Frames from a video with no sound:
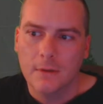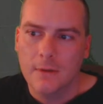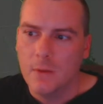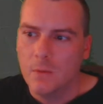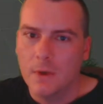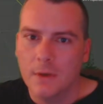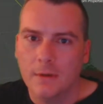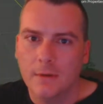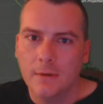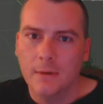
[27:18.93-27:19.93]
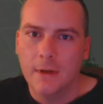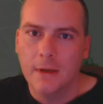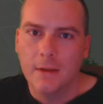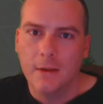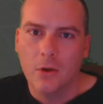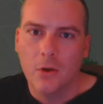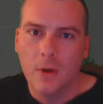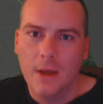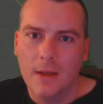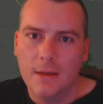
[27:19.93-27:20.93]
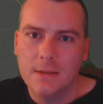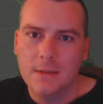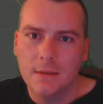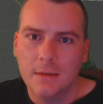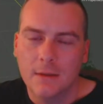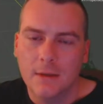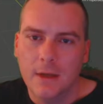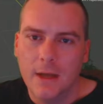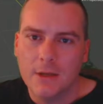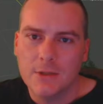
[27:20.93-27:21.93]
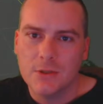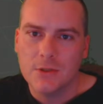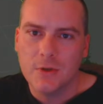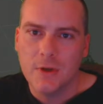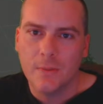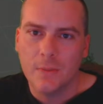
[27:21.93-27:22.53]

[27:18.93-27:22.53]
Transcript: that one, and then go add action strip.